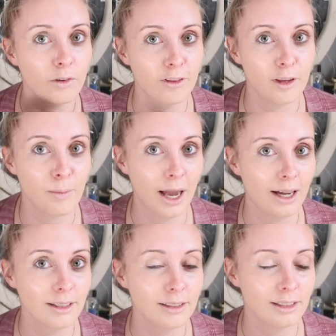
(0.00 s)
off the
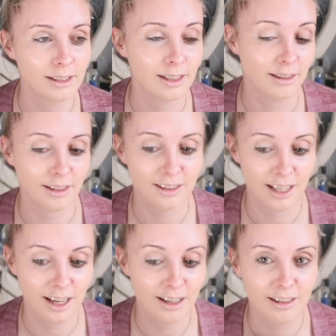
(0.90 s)
bat, is that the
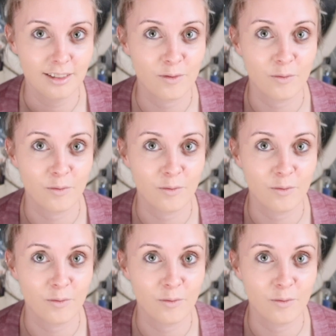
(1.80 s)
saying?